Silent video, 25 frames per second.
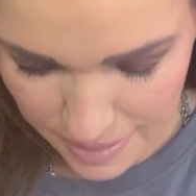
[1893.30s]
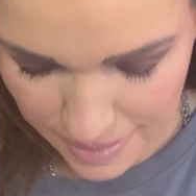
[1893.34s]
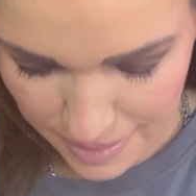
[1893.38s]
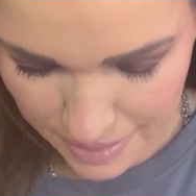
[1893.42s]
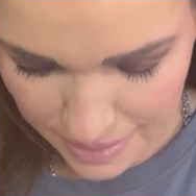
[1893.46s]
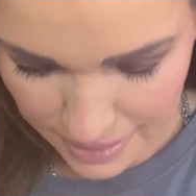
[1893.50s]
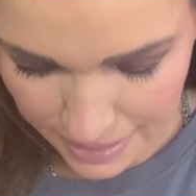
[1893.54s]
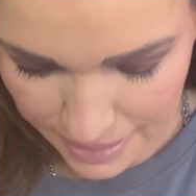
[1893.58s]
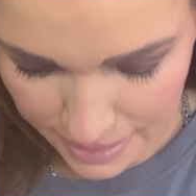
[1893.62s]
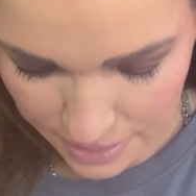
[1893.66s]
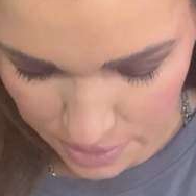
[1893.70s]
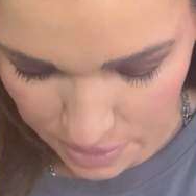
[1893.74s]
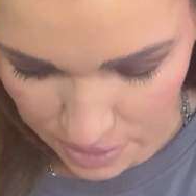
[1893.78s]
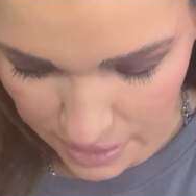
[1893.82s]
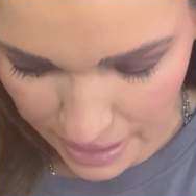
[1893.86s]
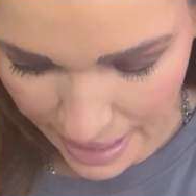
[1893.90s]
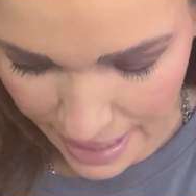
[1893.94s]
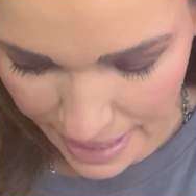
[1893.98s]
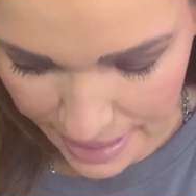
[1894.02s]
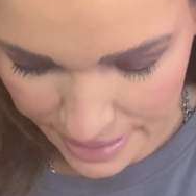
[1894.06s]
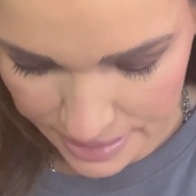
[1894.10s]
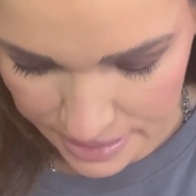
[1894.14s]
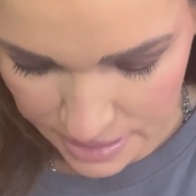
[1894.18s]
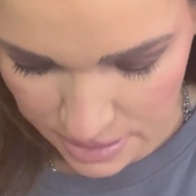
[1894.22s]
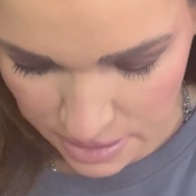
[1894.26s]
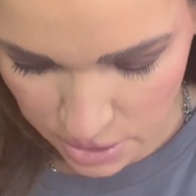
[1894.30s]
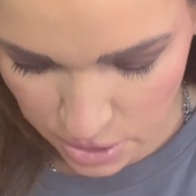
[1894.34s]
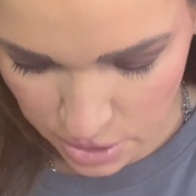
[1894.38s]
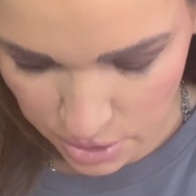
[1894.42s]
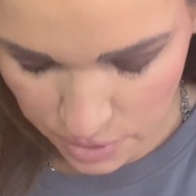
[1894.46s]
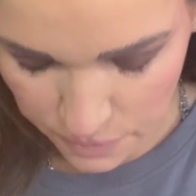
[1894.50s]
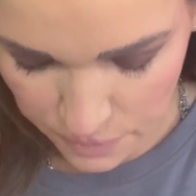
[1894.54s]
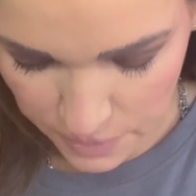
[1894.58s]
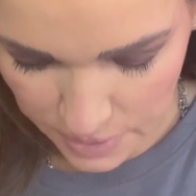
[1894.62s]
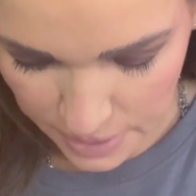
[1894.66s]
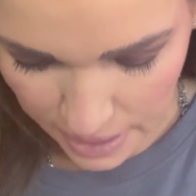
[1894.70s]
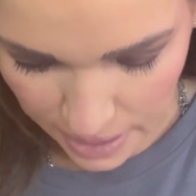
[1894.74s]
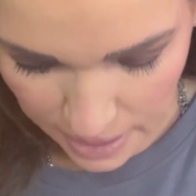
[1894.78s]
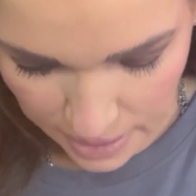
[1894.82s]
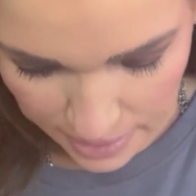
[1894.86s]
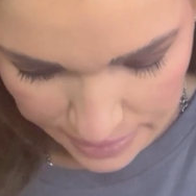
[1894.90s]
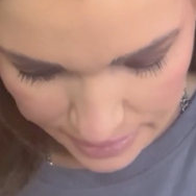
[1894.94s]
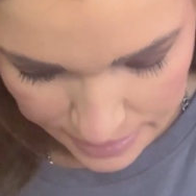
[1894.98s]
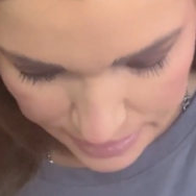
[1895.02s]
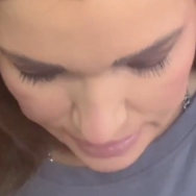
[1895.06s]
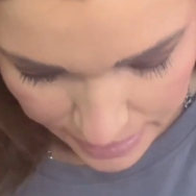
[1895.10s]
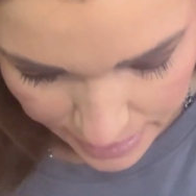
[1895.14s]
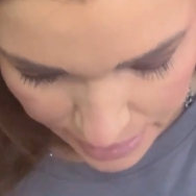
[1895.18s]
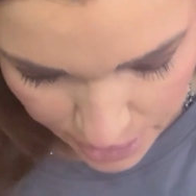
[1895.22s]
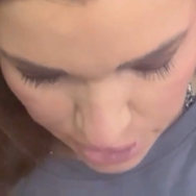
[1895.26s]
little end of the
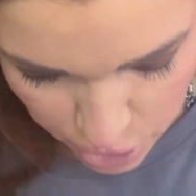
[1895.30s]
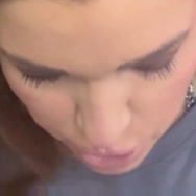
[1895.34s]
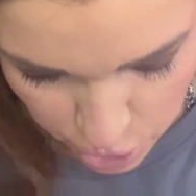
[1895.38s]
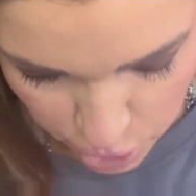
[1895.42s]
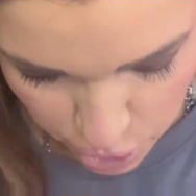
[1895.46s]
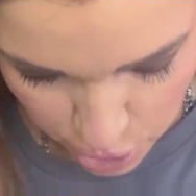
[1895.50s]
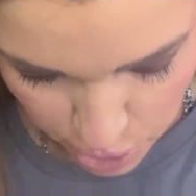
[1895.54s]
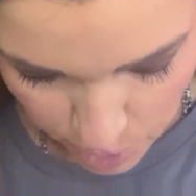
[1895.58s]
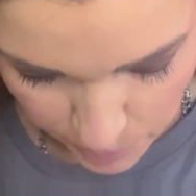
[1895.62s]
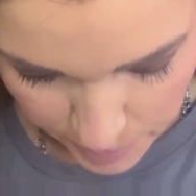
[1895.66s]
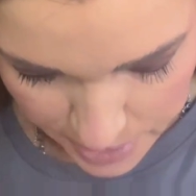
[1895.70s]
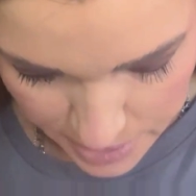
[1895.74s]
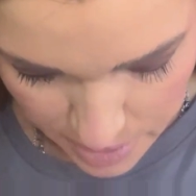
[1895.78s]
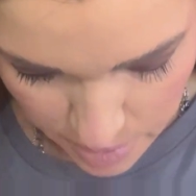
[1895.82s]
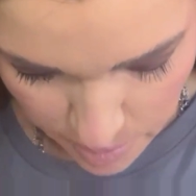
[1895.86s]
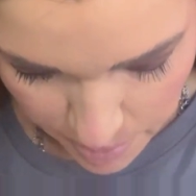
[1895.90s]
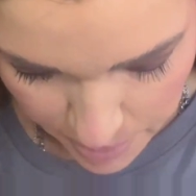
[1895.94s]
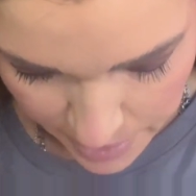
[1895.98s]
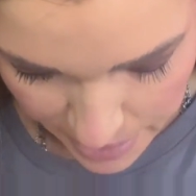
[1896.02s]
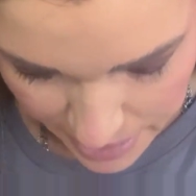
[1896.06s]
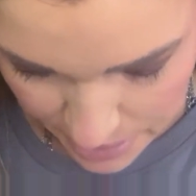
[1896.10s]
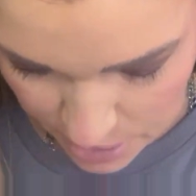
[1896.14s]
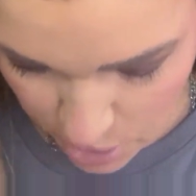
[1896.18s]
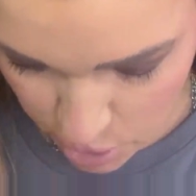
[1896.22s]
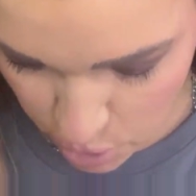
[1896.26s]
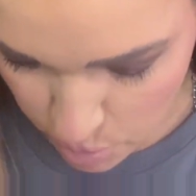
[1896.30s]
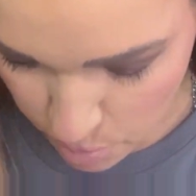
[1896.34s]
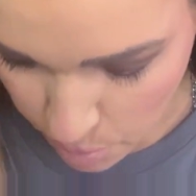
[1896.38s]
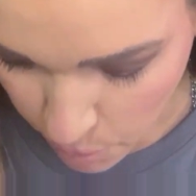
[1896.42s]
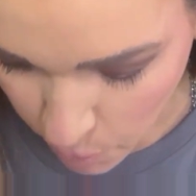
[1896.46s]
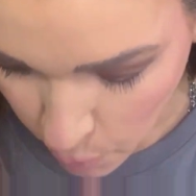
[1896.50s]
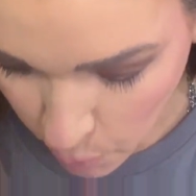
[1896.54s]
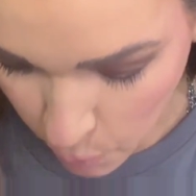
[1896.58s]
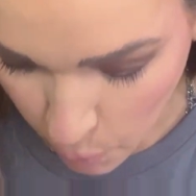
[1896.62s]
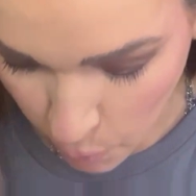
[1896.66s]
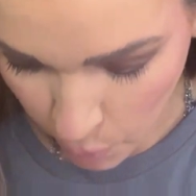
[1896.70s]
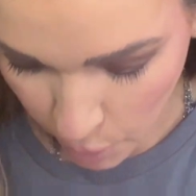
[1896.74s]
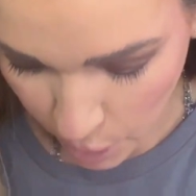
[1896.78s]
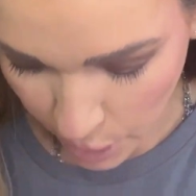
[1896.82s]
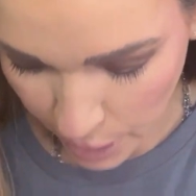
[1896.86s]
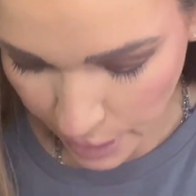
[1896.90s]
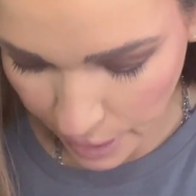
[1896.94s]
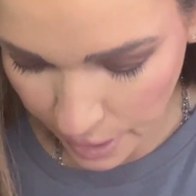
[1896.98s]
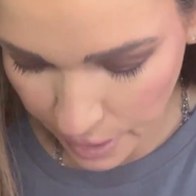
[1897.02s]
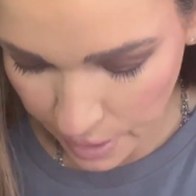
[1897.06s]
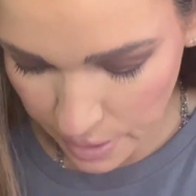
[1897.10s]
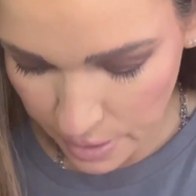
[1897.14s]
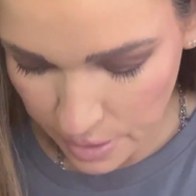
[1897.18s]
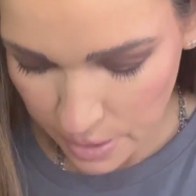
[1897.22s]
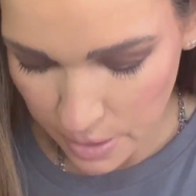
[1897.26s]
eyelash just so it's a bit
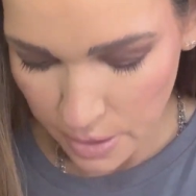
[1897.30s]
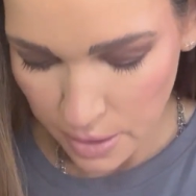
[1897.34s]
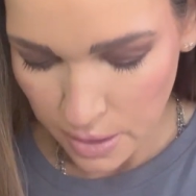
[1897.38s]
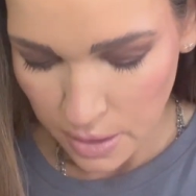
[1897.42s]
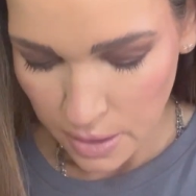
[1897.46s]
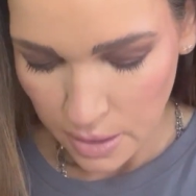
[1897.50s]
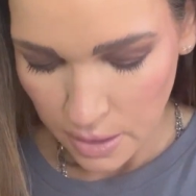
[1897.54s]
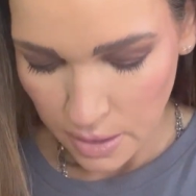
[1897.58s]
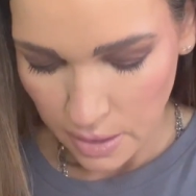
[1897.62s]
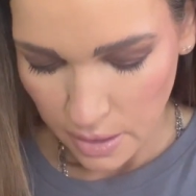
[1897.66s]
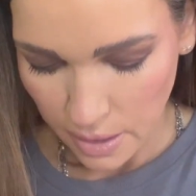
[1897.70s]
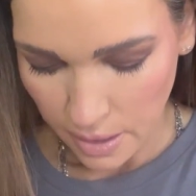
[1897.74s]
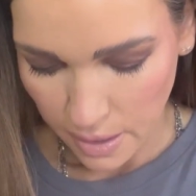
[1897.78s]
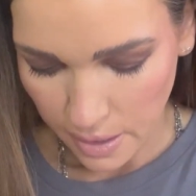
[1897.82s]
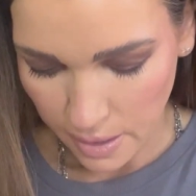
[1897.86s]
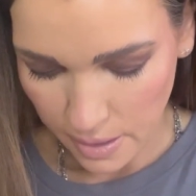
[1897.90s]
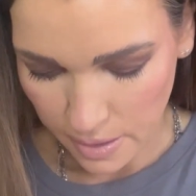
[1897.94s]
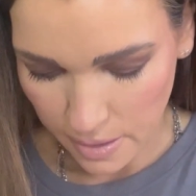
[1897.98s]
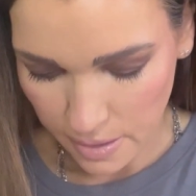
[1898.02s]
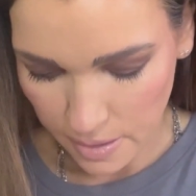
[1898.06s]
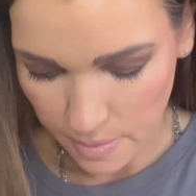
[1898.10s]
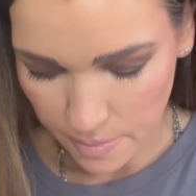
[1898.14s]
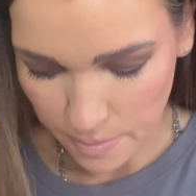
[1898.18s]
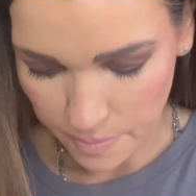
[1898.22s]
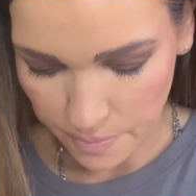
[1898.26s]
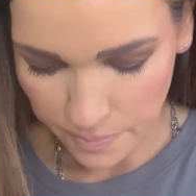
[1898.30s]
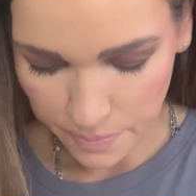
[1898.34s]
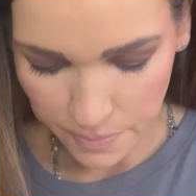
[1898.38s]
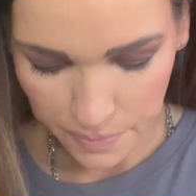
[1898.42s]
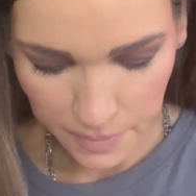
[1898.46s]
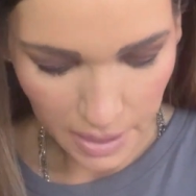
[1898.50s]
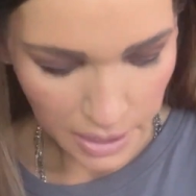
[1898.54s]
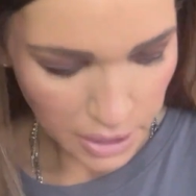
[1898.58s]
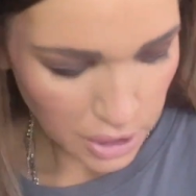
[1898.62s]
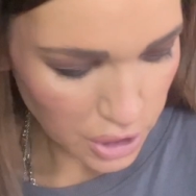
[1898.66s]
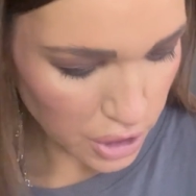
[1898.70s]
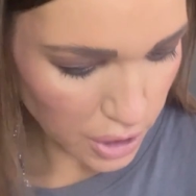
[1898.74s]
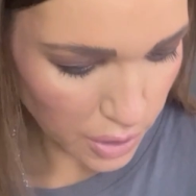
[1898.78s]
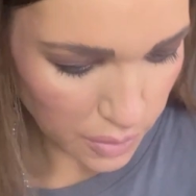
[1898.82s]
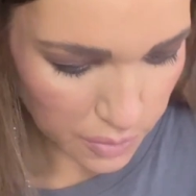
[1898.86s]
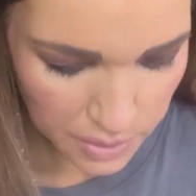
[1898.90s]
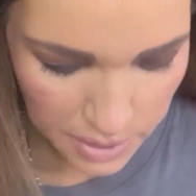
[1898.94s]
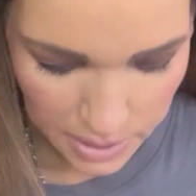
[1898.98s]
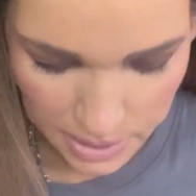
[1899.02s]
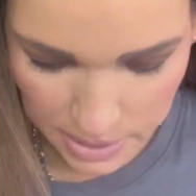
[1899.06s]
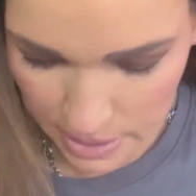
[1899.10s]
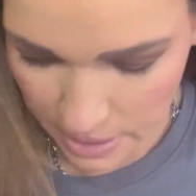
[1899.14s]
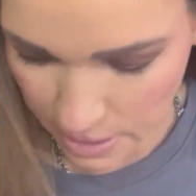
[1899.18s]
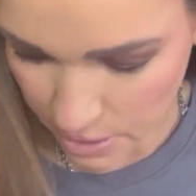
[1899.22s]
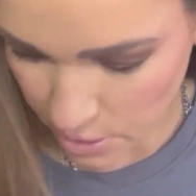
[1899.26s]
smaller. I showed
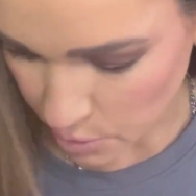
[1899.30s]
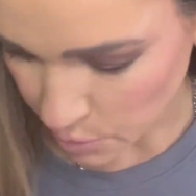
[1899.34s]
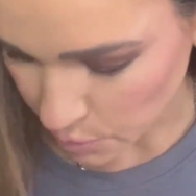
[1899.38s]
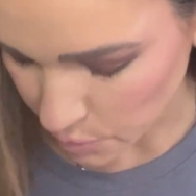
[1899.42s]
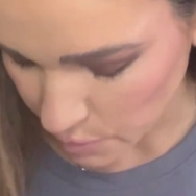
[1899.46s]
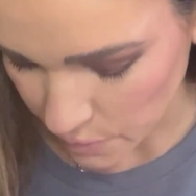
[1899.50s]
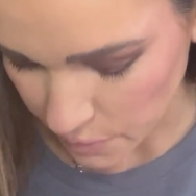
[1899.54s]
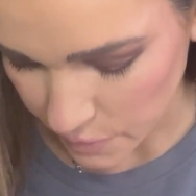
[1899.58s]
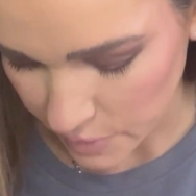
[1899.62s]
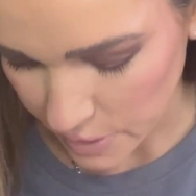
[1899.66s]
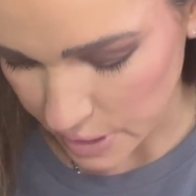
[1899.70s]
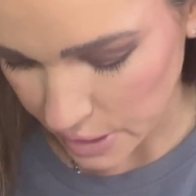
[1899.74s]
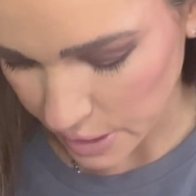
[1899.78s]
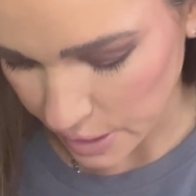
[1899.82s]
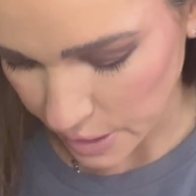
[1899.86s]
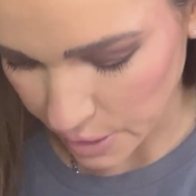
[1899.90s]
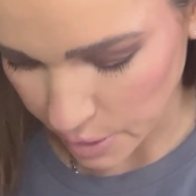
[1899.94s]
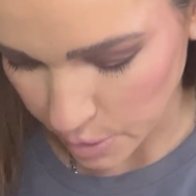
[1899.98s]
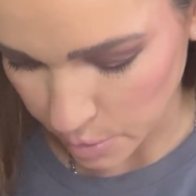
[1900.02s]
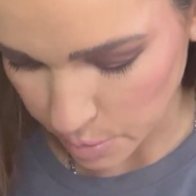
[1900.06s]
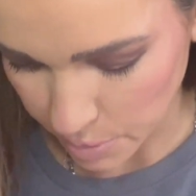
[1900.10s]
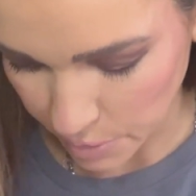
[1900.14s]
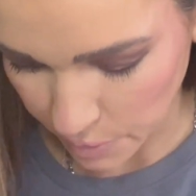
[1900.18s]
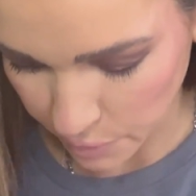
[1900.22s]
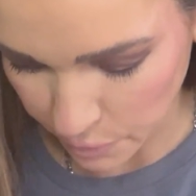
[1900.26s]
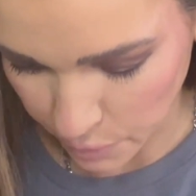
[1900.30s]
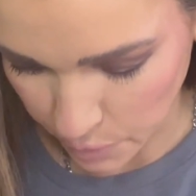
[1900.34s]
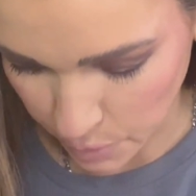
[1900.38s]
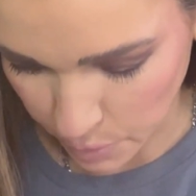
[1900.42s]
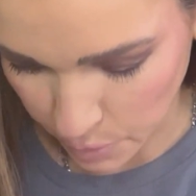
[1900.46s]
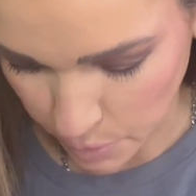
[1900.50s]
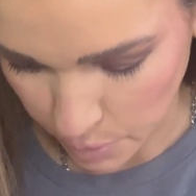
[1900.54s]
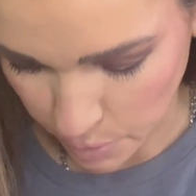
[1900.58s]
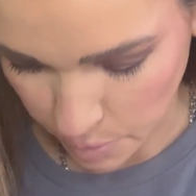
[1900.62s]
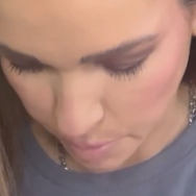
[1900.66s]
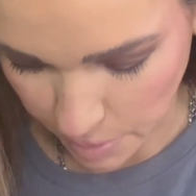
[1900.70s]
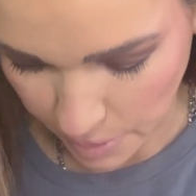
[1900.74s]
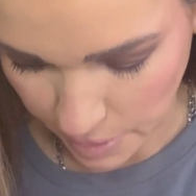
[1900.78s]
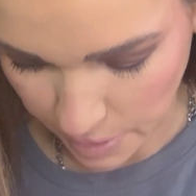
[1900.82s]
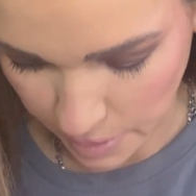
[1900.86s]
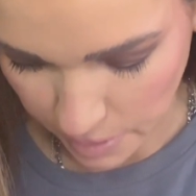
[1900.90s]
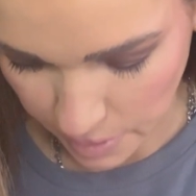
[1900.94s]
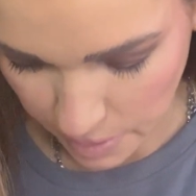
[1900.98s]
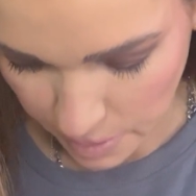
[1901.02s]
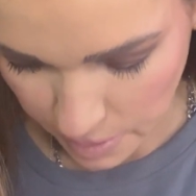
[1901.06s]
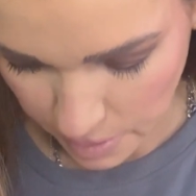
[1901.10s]
this in another video before, but